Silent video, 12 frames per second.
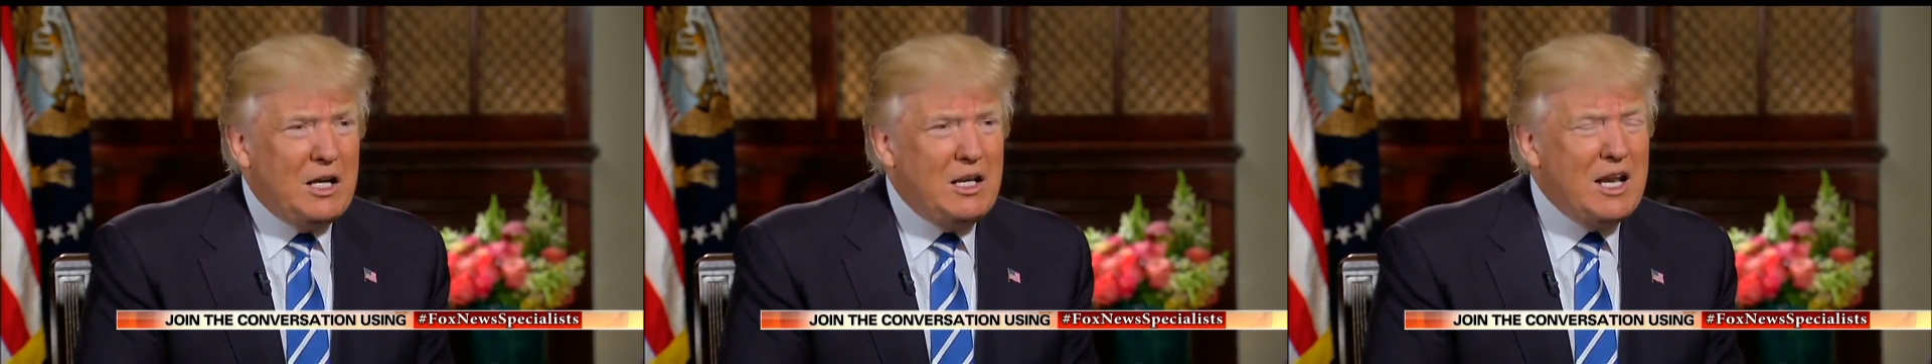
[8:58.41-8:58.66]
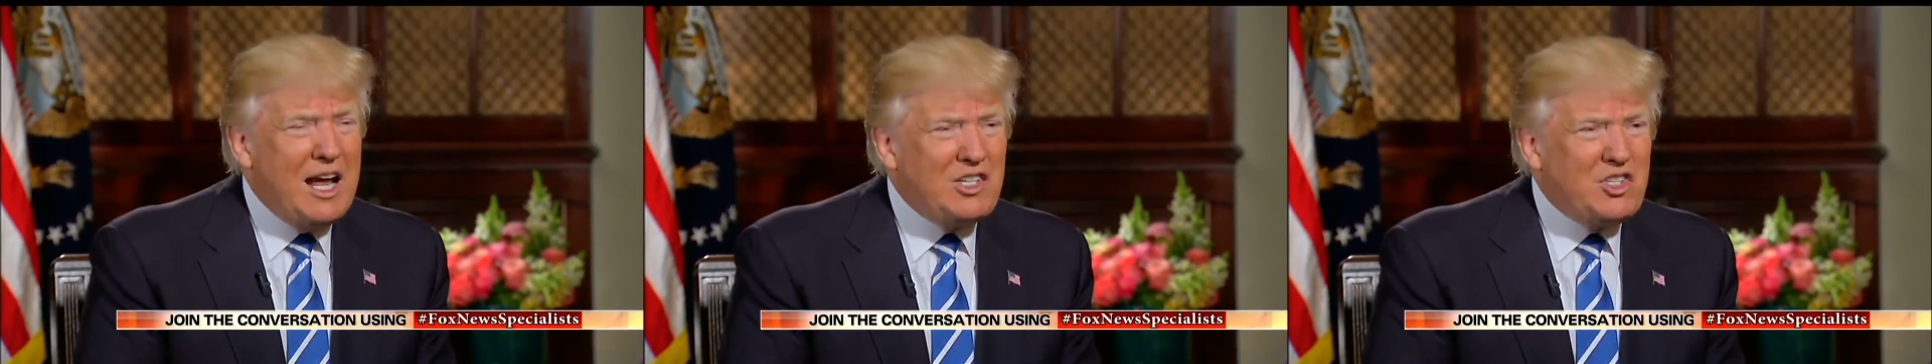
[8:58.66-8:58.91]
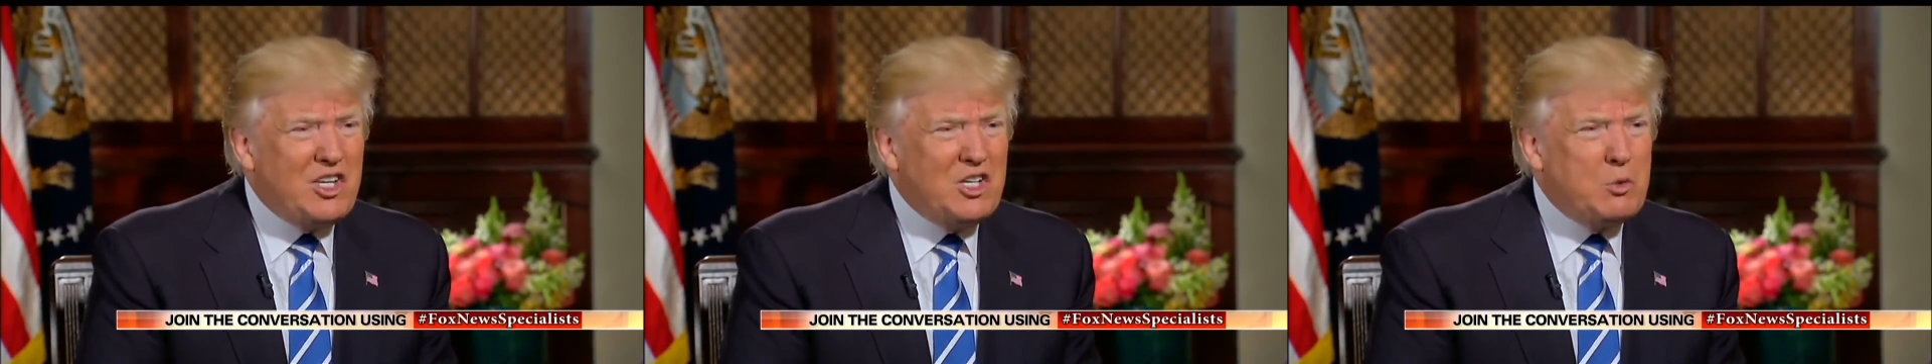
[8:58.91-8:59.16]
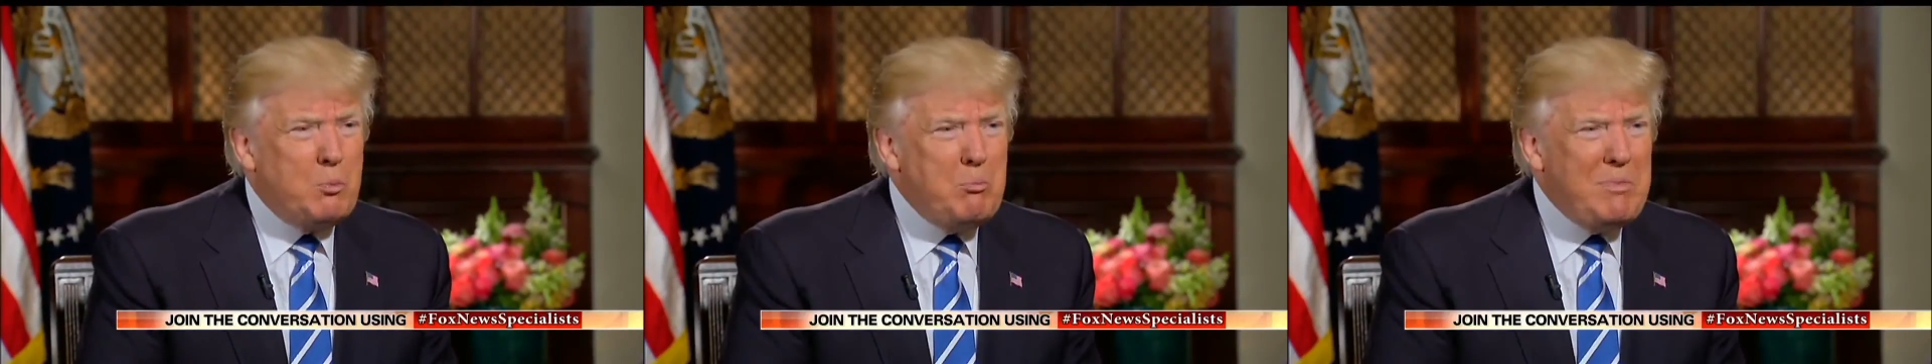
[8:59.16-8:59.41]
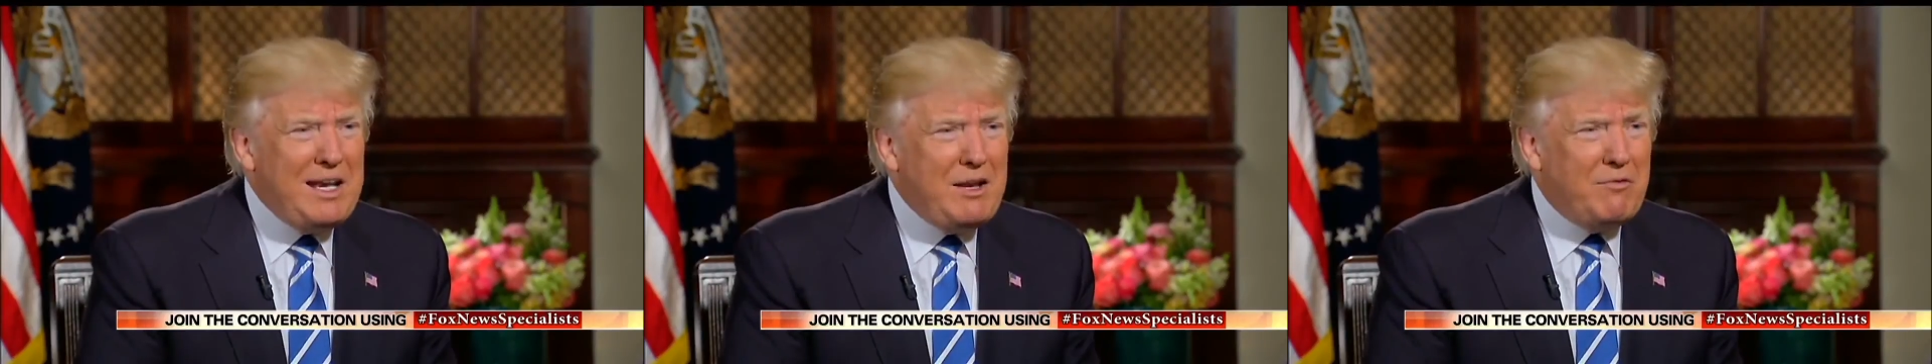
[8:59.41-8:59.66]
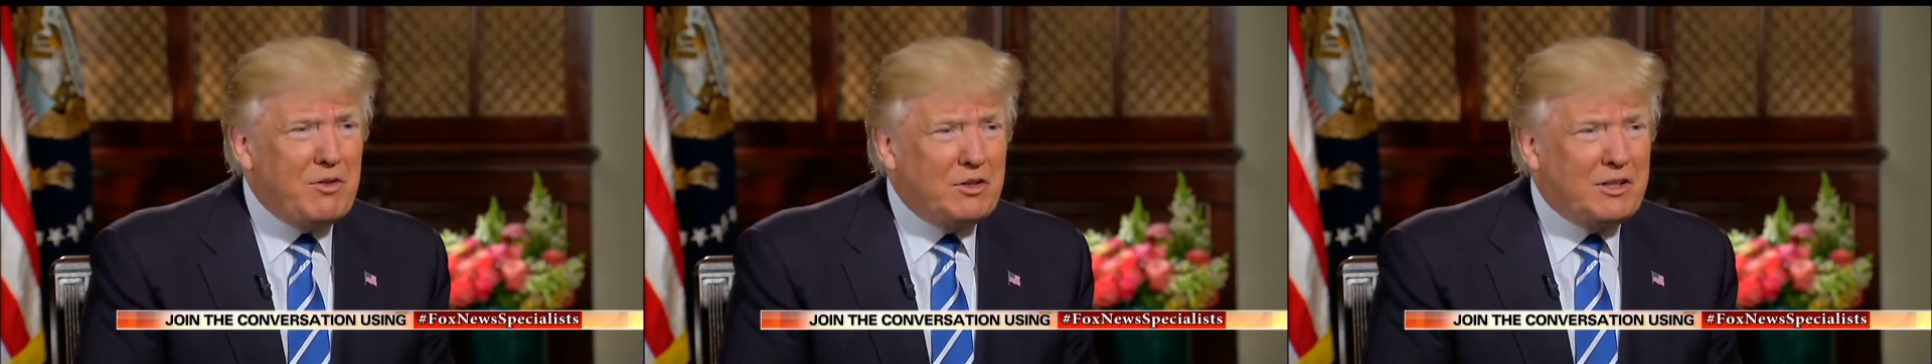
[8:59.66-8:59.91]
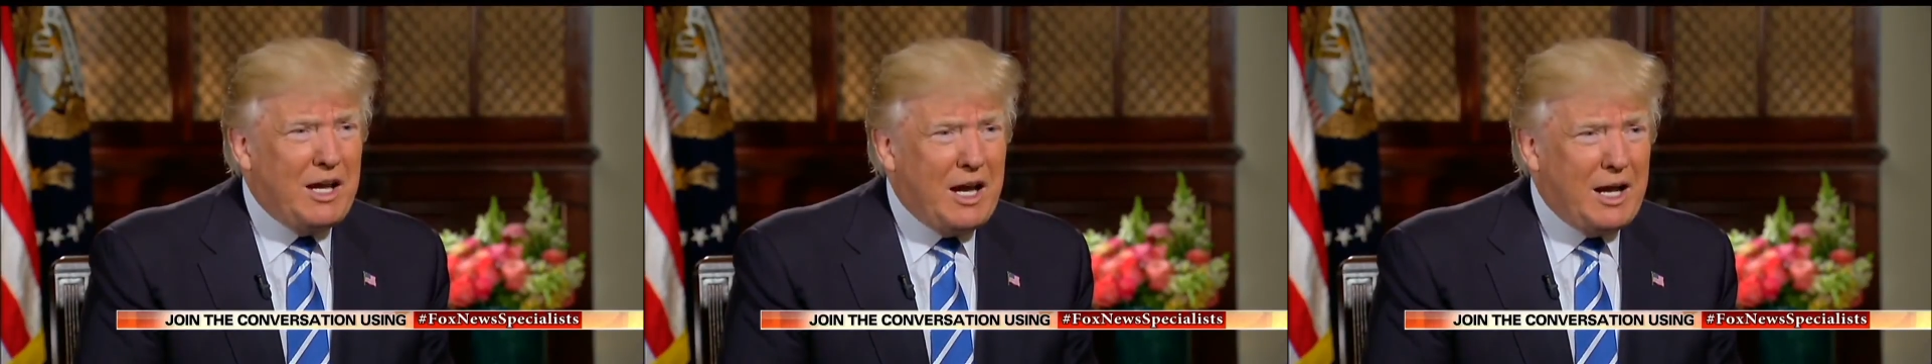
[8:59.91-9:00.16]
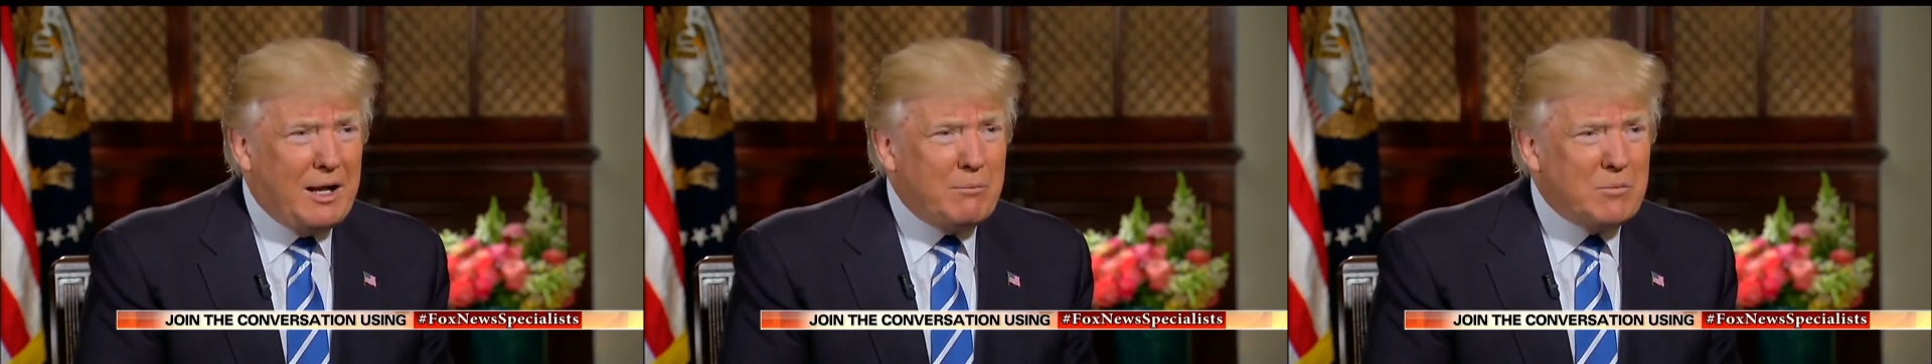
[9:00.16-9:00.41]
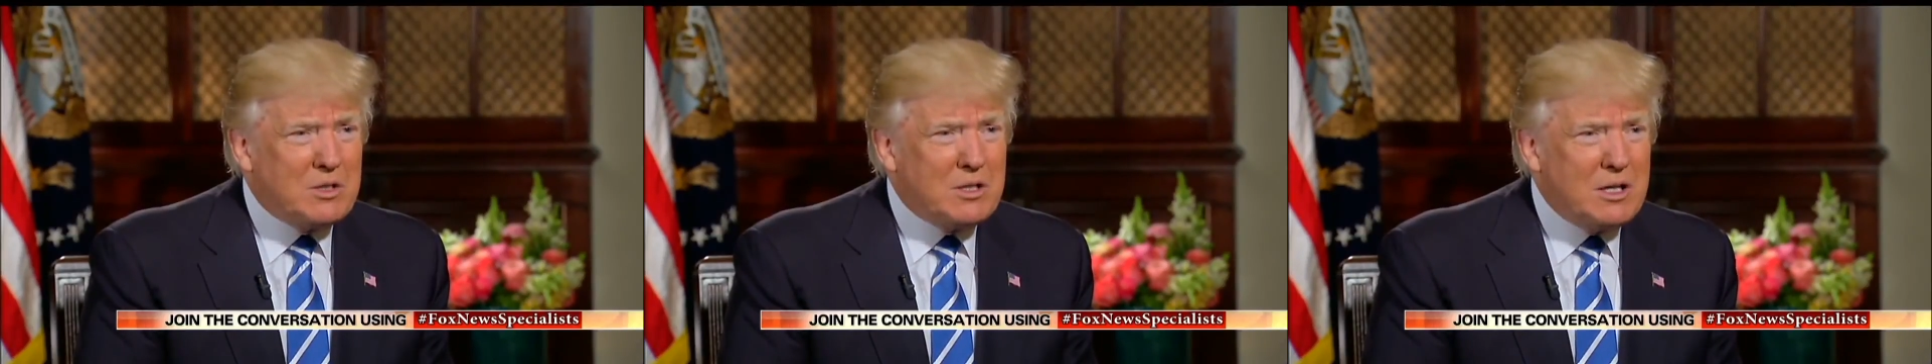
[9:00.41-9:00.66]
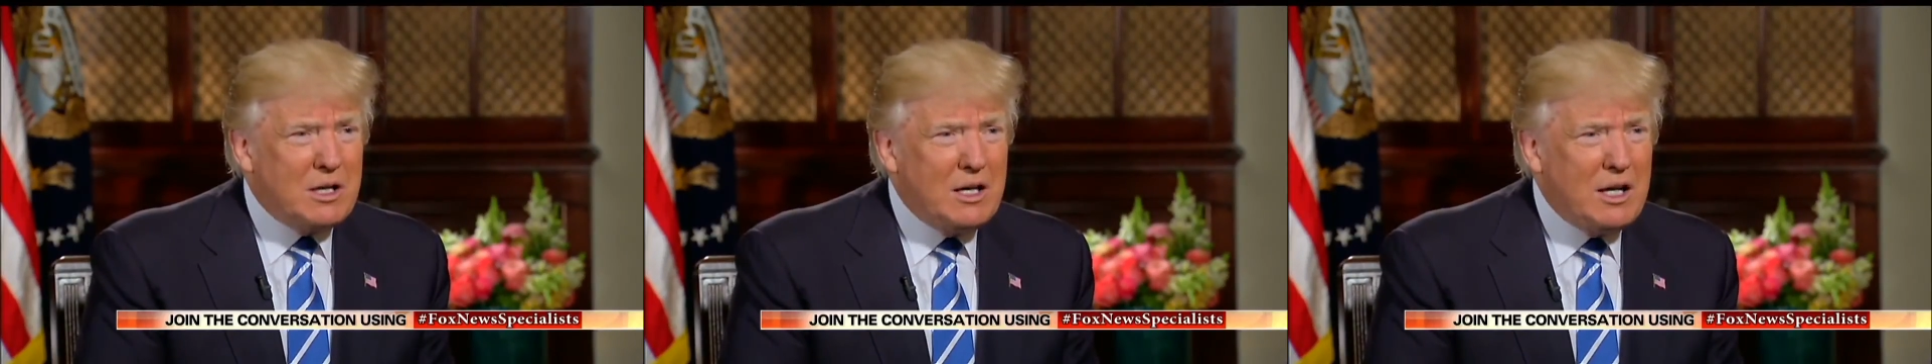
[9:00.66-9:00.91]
Not since medieval times